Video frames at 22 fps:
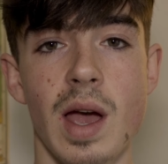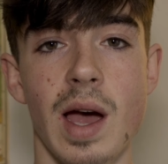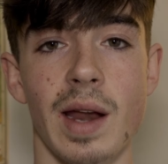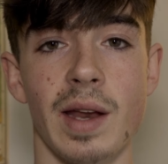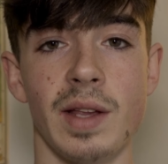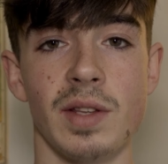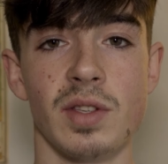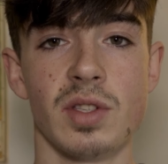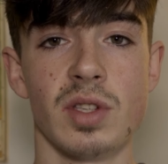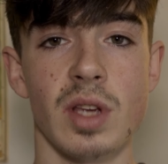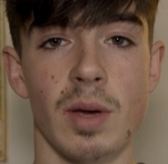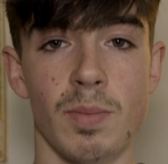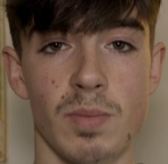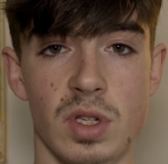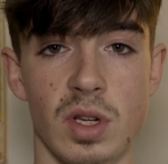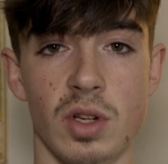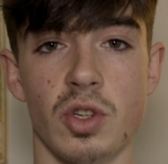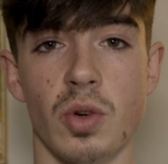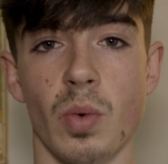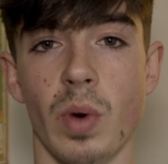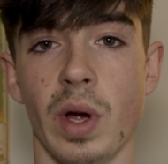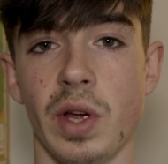And in some
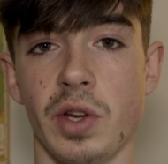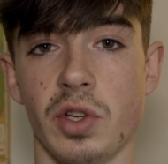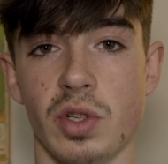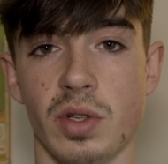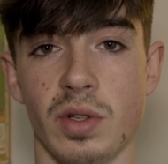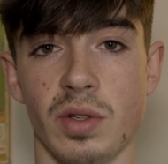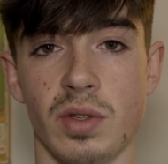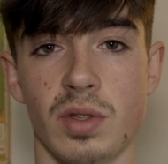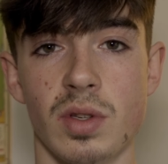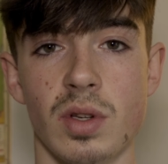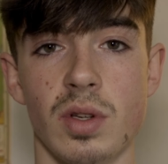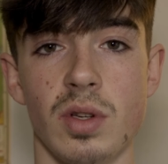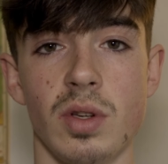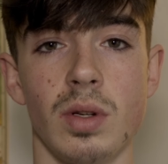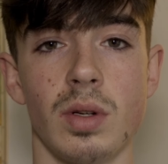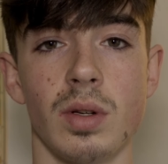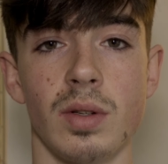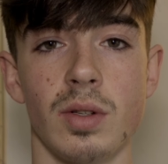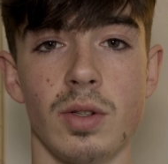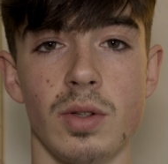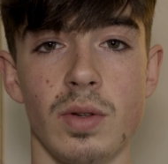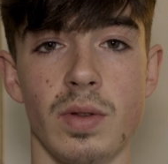situations, you
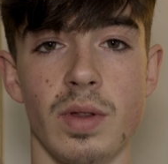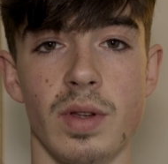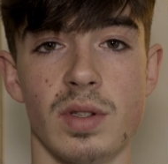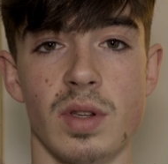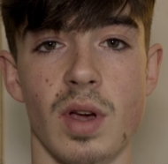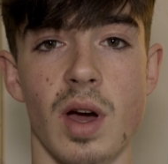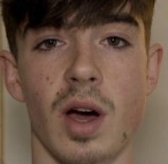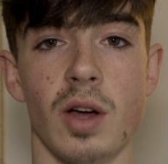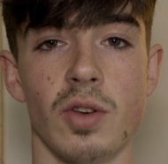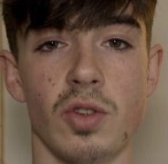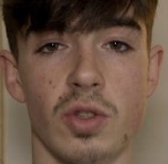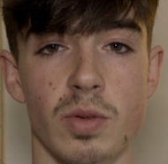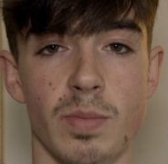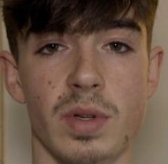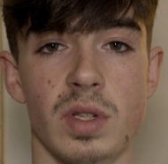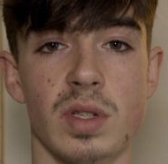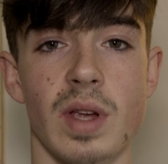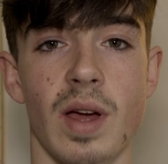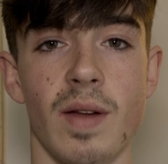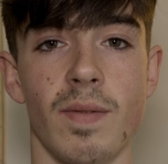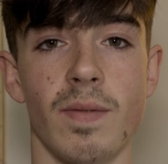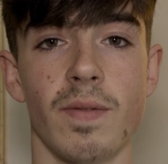can do this
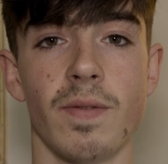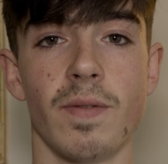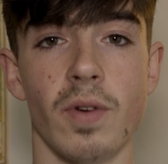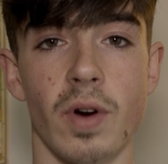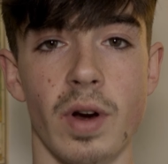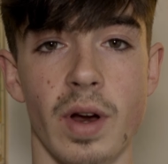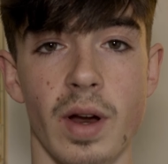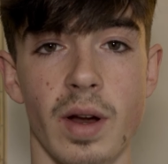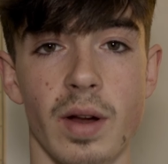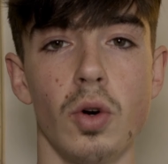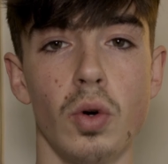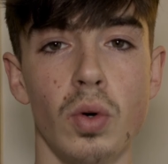100% free.